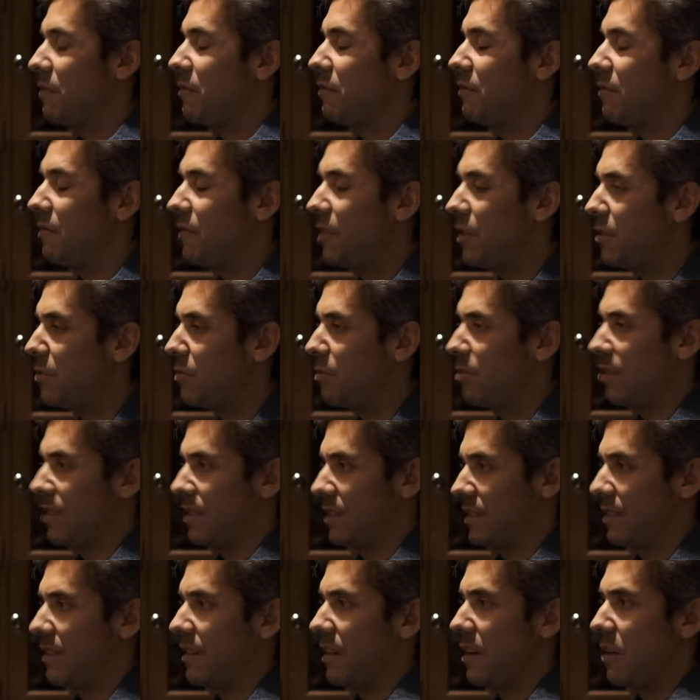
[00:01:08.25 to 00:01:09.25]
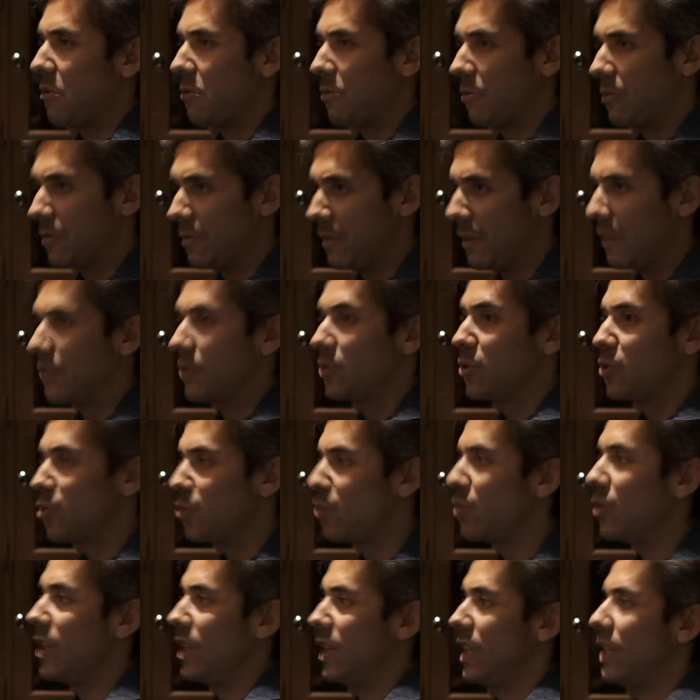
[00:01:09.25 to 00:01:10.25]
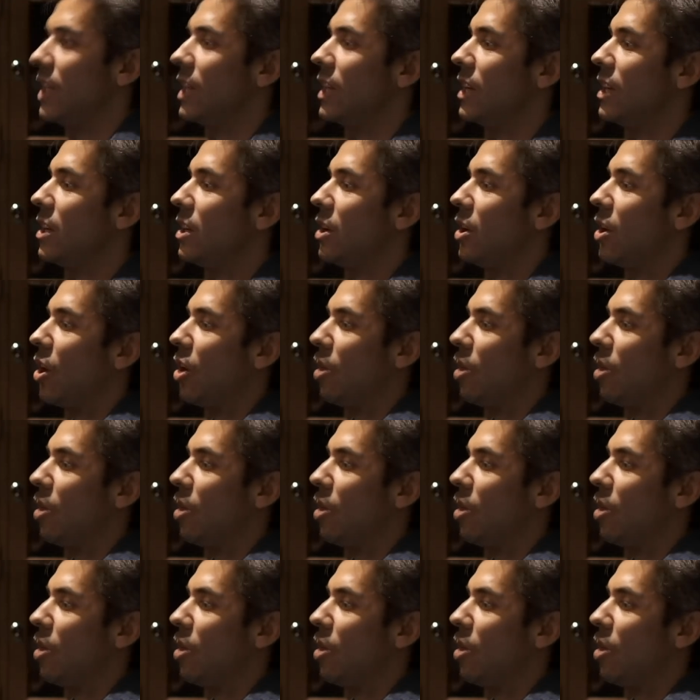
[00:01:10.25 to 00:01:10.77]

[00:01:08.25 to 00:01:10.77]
very few brands that are truly